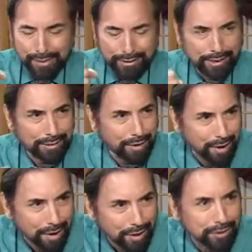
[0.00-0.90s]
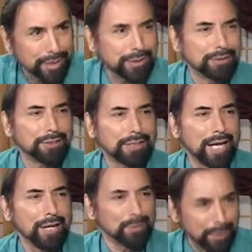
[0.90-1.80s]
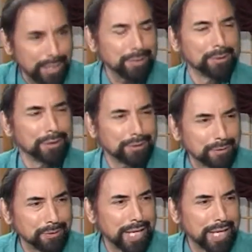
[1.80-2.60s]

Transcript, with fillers: They said, All that you say we will do.